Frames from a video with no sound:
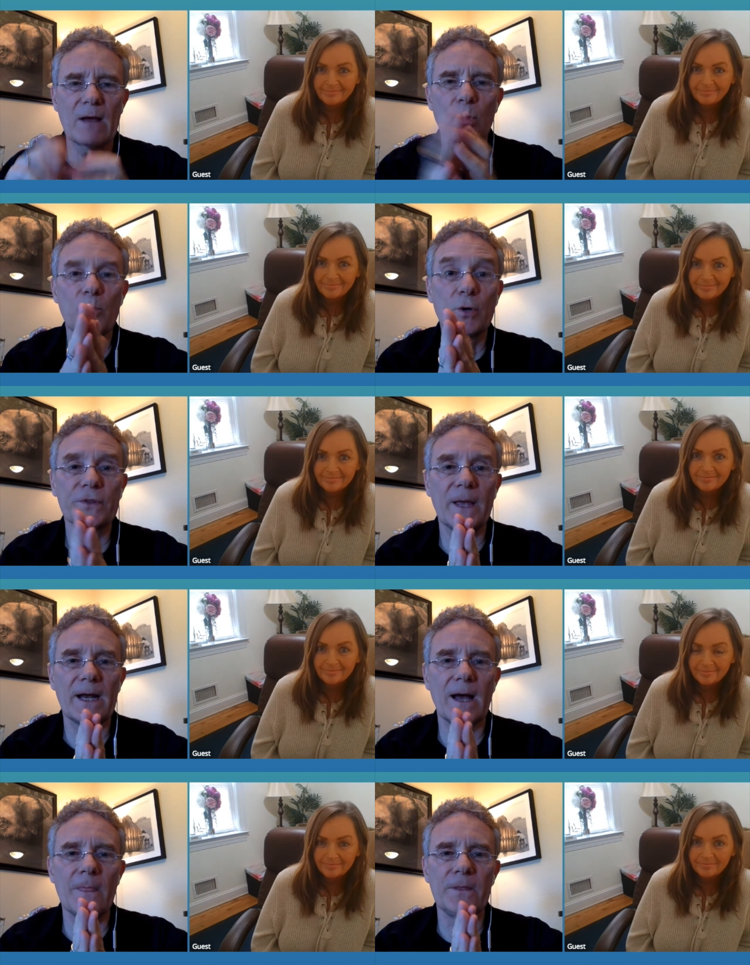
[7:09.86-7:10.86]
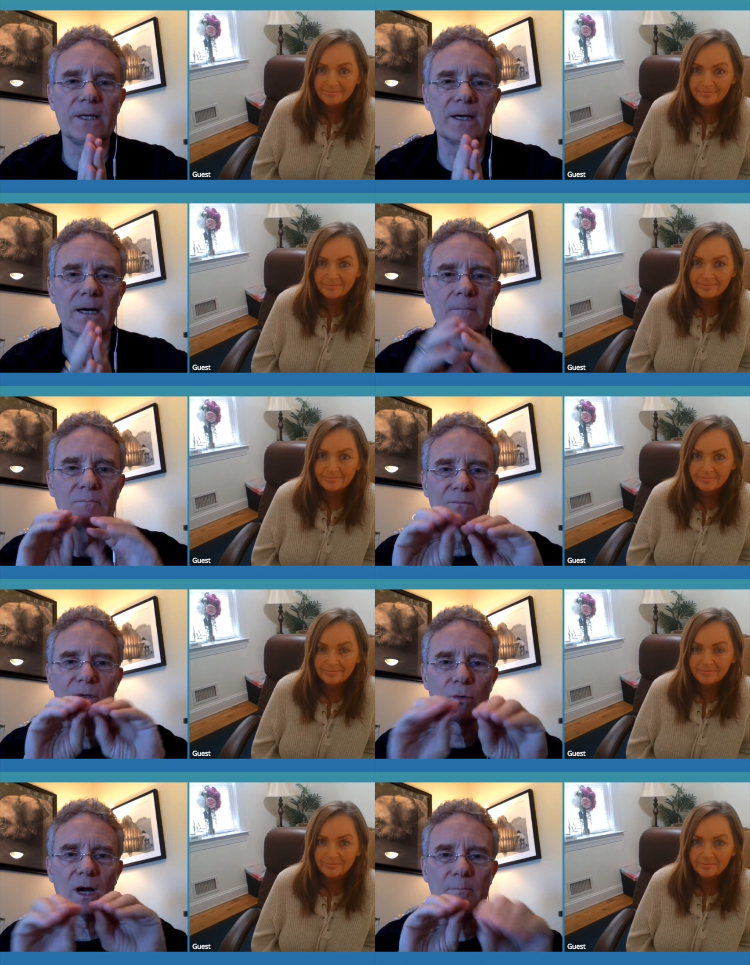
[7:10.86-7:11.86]
Speaker 1: I will put that on the uh,
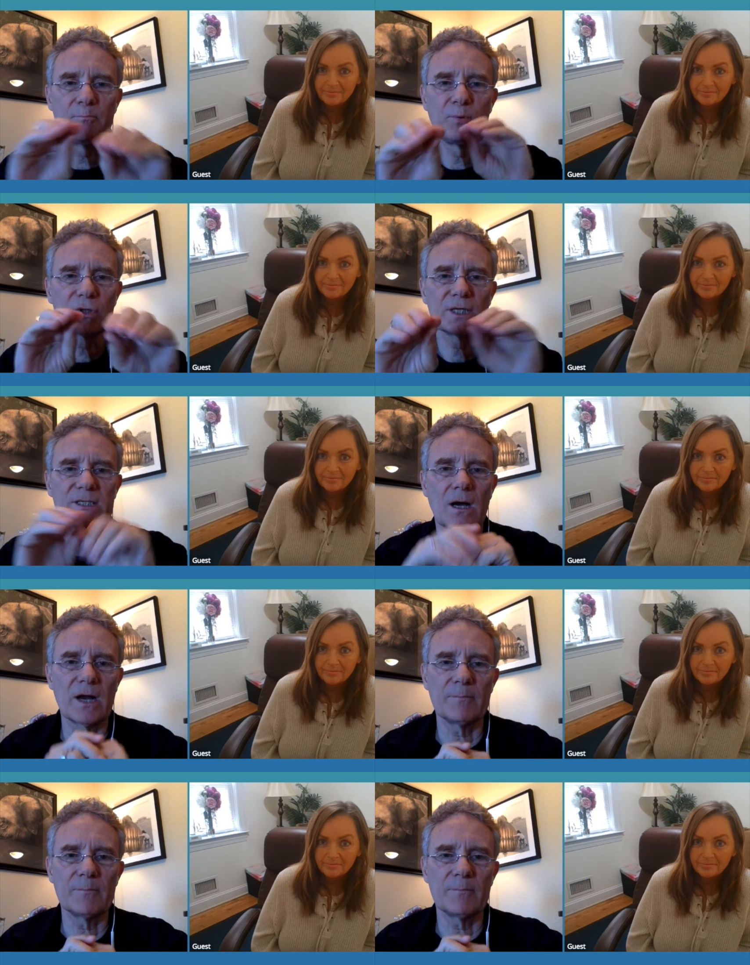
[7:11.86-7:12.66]
where I put this out.